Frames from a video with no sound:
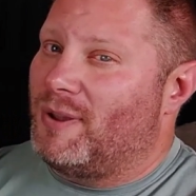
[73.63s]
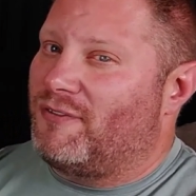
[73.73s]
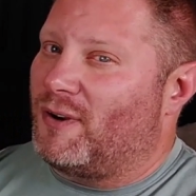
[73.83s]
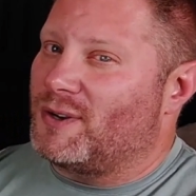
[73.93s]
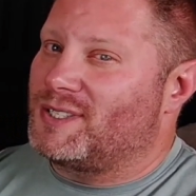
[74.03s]

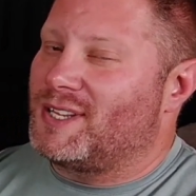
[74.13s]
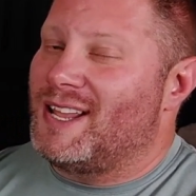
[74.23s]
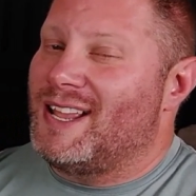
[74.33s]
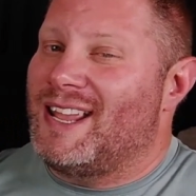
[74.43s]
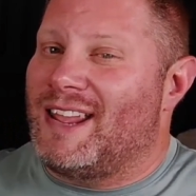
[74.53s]
But first,
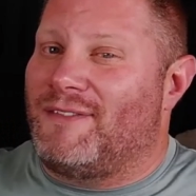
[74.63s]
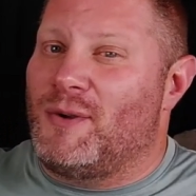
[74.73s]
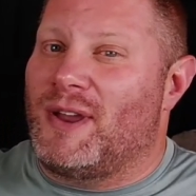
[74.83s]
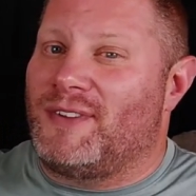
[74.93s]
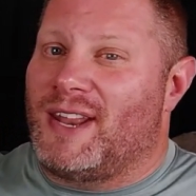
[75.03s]
if
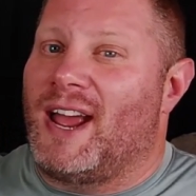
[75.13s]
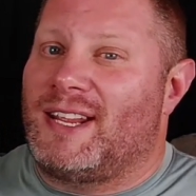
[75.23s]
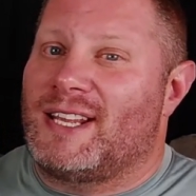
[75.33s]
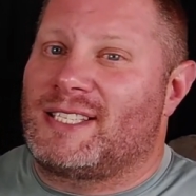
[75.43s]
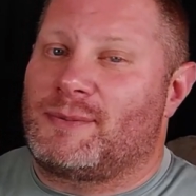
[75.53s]
you have
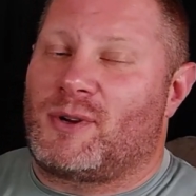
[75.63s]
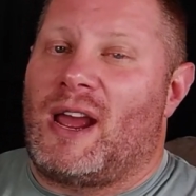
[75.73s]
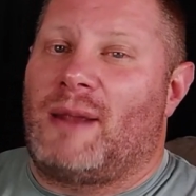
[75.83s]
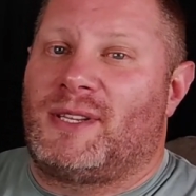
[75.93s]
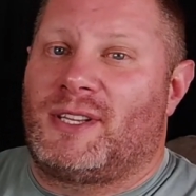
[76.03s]
not yet
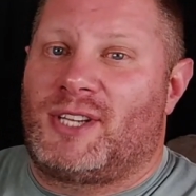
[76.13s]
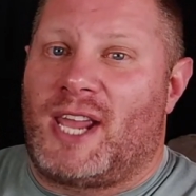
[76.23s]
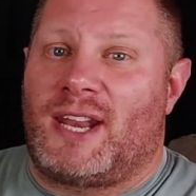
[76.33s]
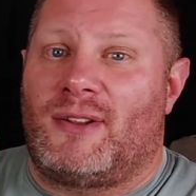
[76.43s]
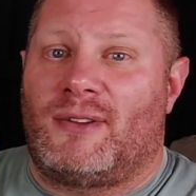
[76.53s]
subscribed to the
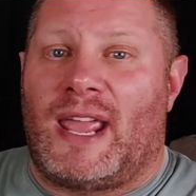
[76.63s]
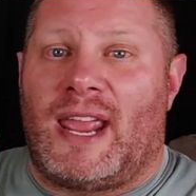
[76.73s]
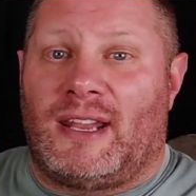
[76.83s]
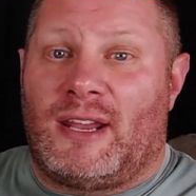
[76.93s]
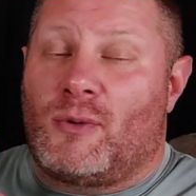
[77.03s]
channel
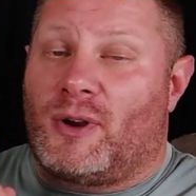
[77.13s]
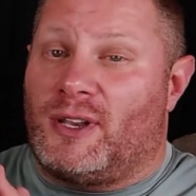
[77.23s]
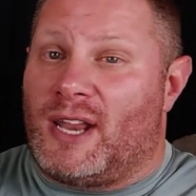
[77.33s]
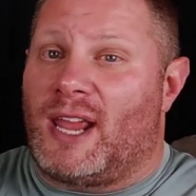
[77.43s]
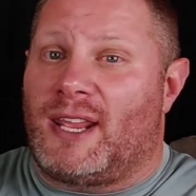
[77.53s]
and you are
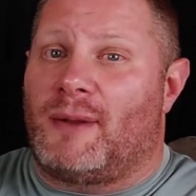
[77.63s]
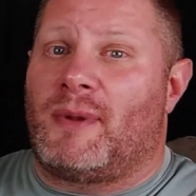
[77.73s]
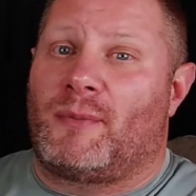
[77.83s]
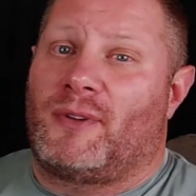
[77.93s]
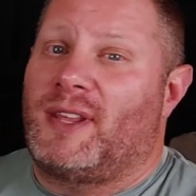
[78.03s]
not yet a
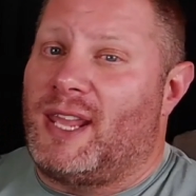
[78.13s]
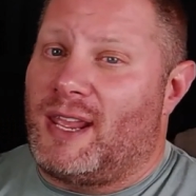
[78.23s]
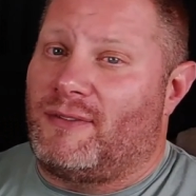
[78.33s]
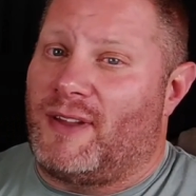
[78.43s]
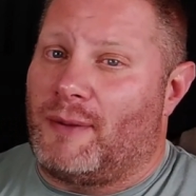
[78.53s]
member of the
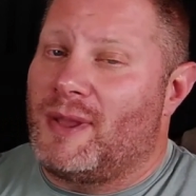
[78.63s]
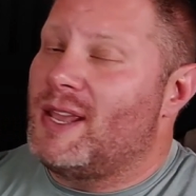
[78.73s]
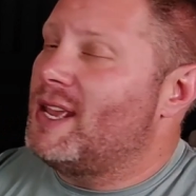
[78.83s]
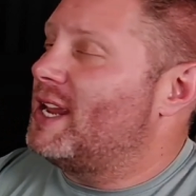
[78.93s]
King fam,